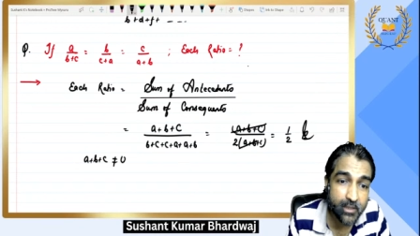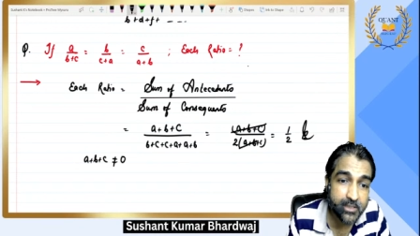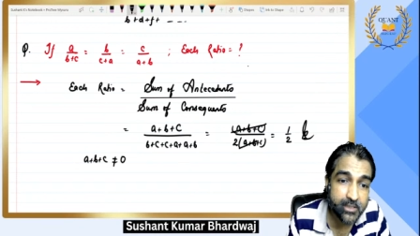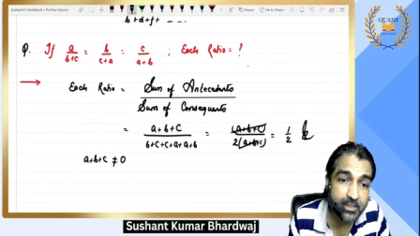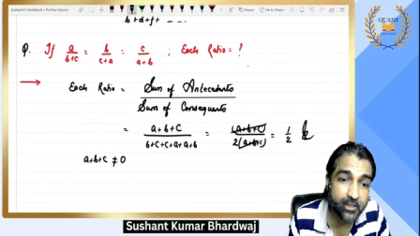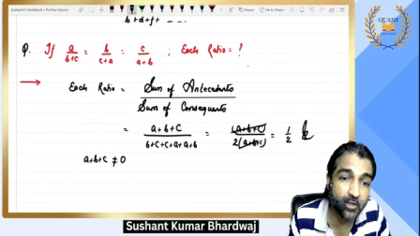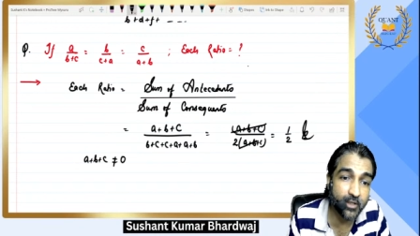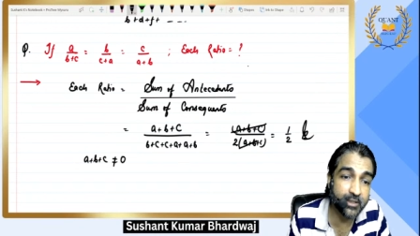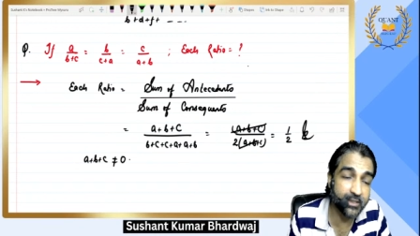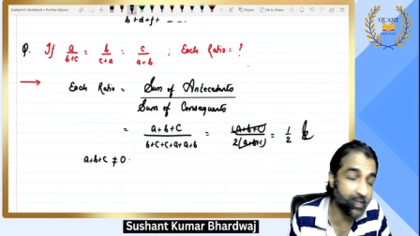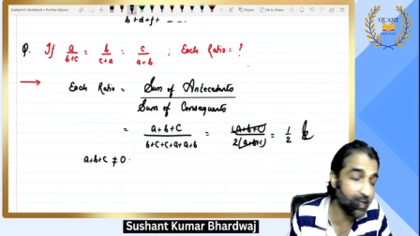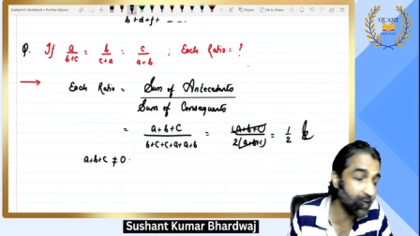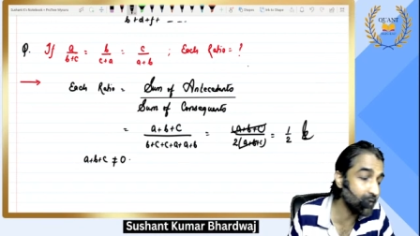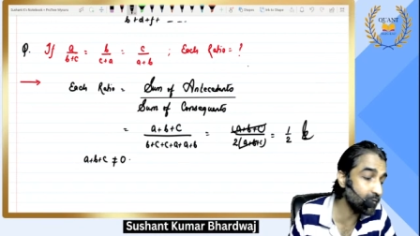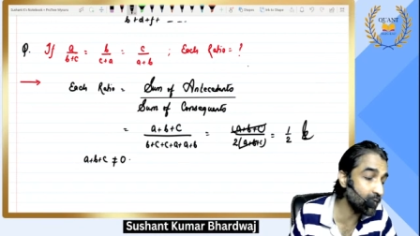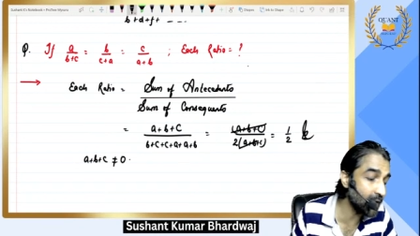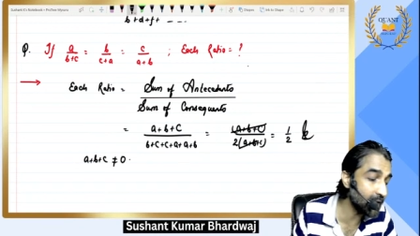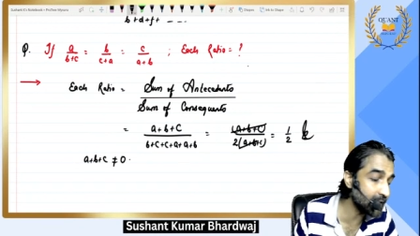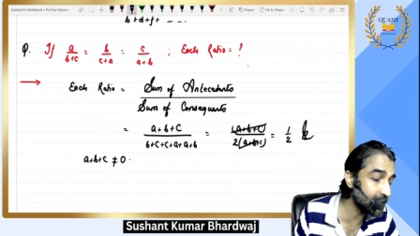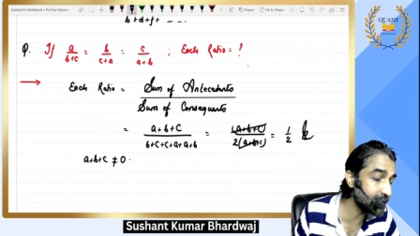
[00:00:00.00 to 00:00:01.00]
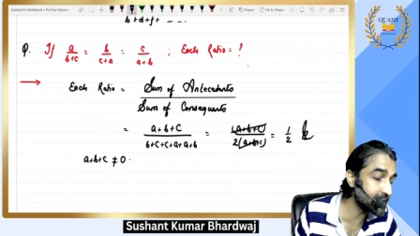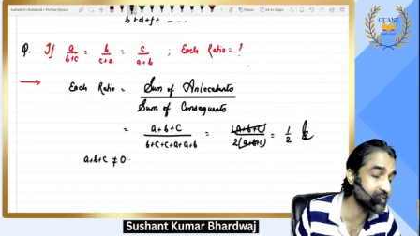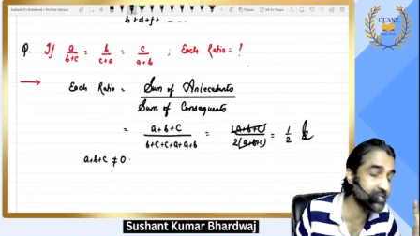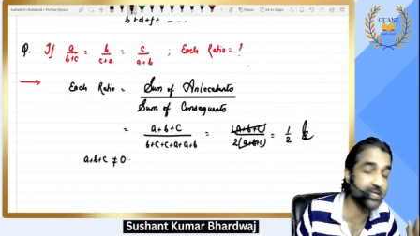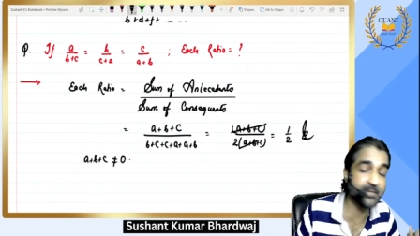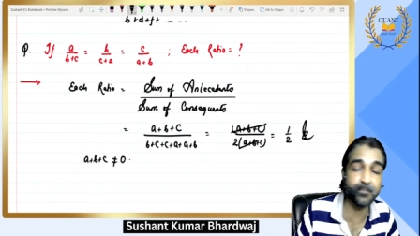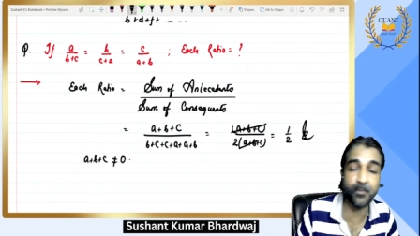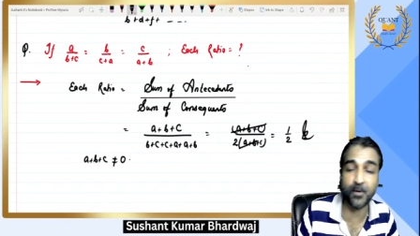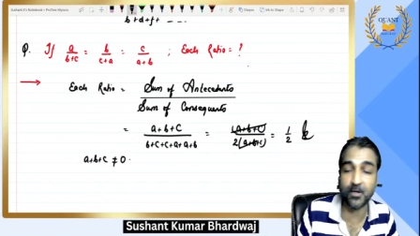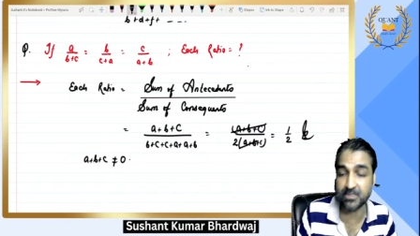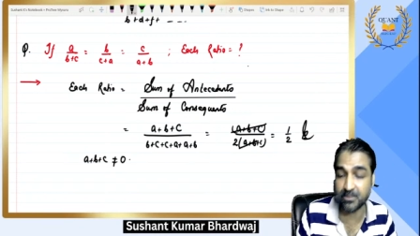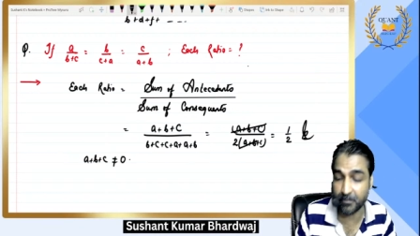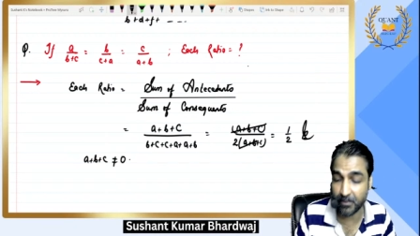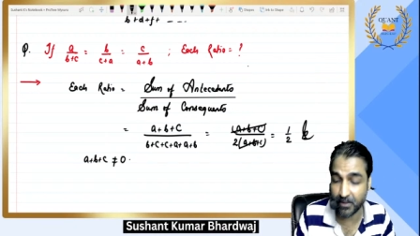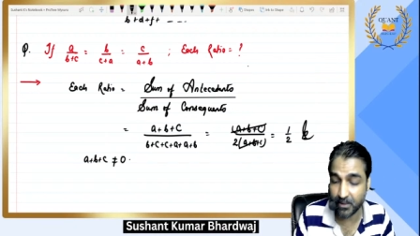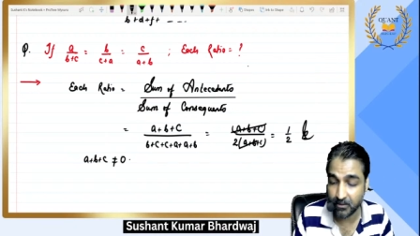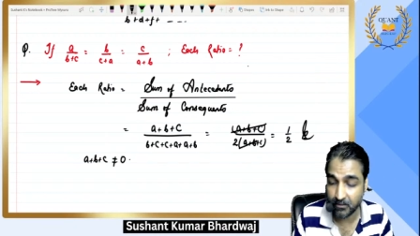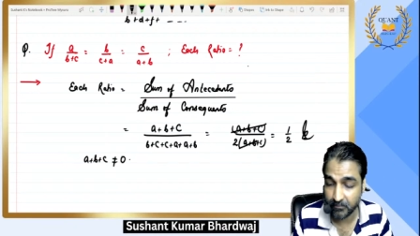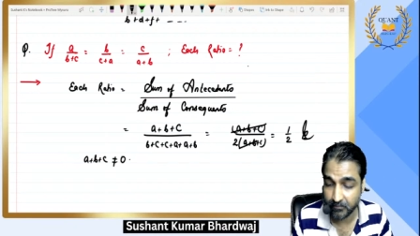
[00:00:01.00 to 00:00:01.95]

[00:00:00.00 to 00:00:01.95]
0, then only this is possible.